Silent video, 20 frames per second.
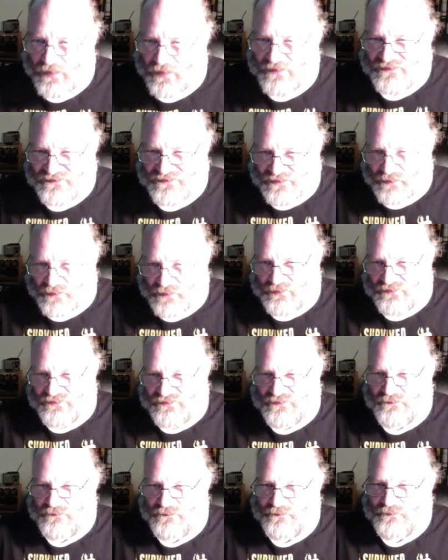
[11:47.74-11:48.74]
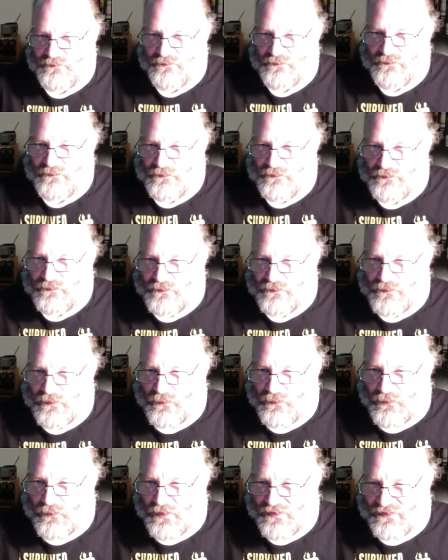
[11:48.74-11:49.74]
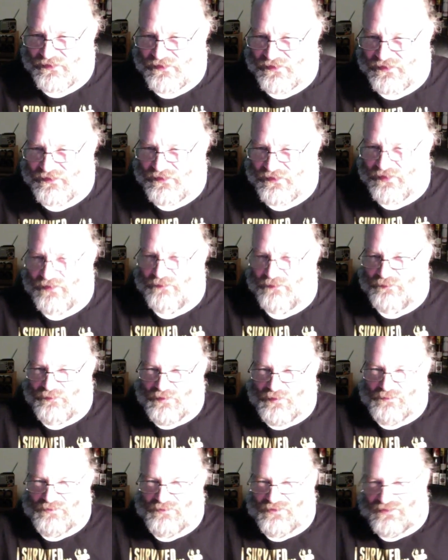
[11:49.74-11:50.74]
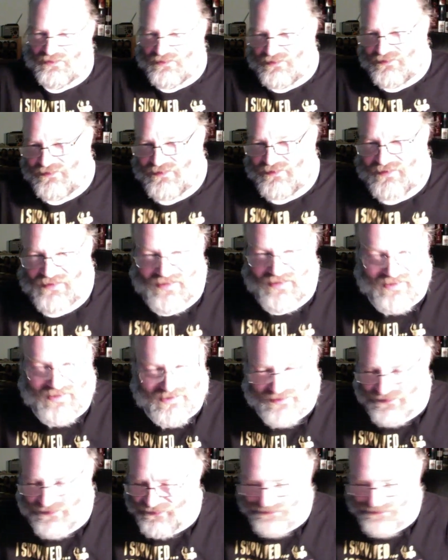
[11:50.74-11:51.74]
Summers. Why did I call him Rummer? I don't